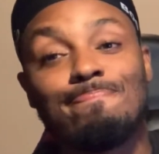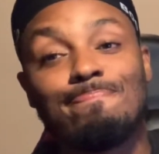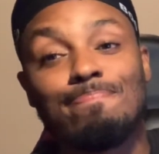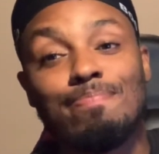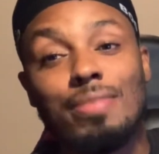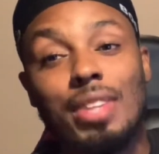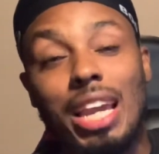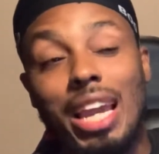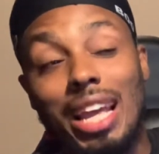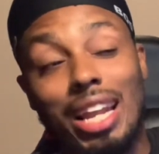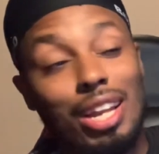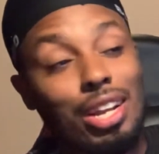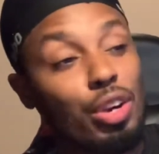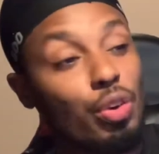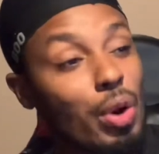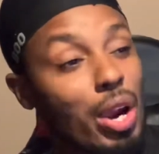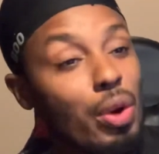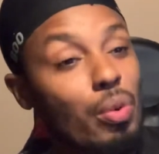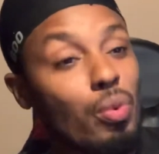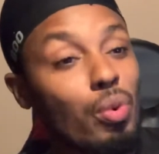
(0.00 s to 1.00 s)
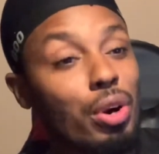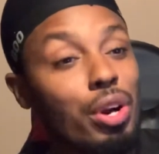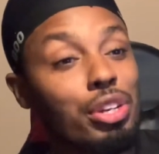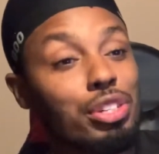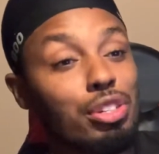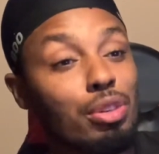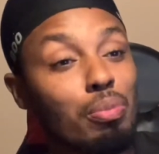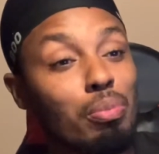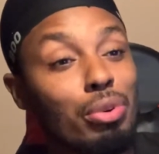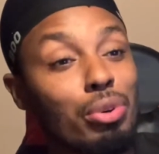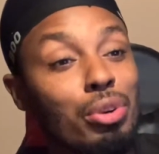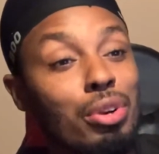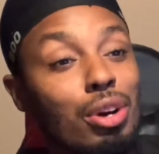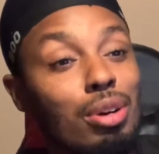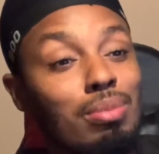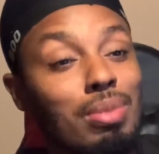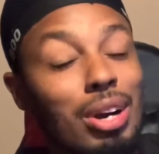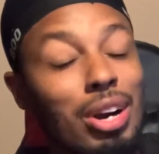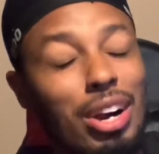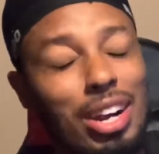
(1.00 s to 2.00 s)
In the great words of Bruno
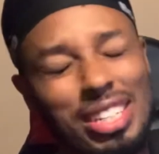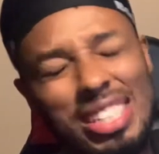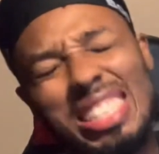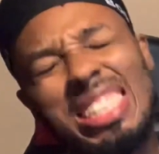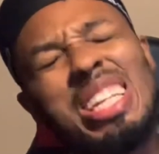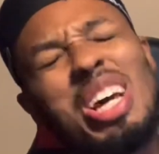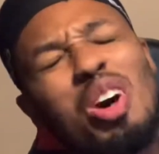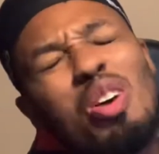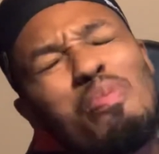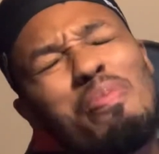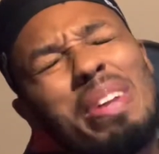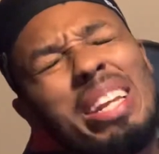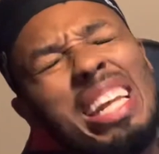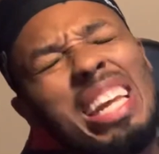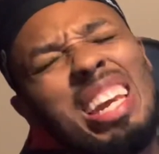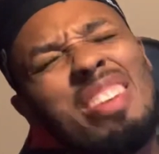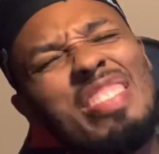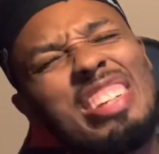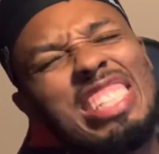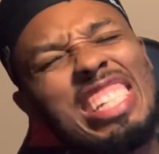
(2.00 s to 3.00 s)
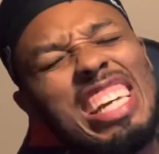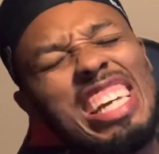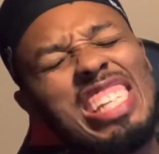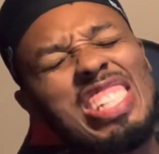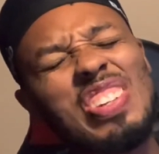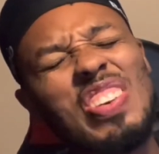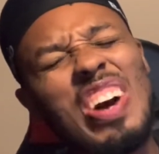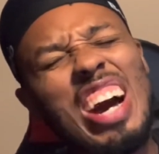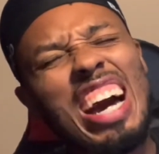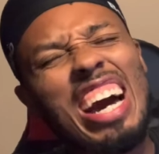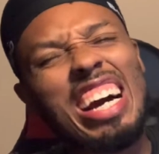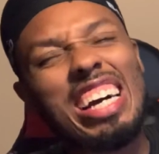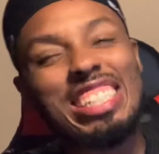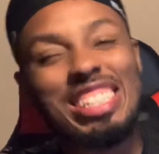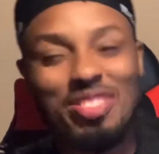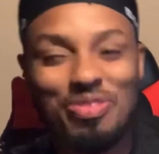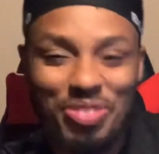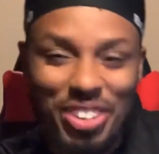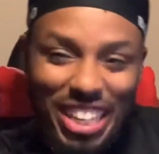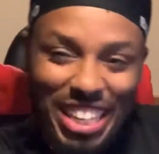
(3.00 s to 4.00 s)
Mars, don't believe it, just
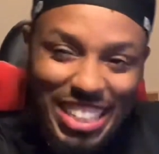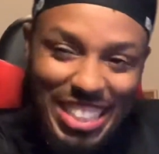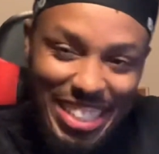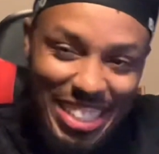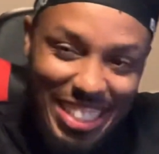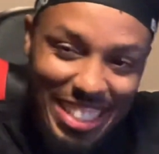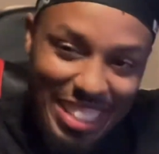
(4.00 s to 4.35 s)
watch. Peace.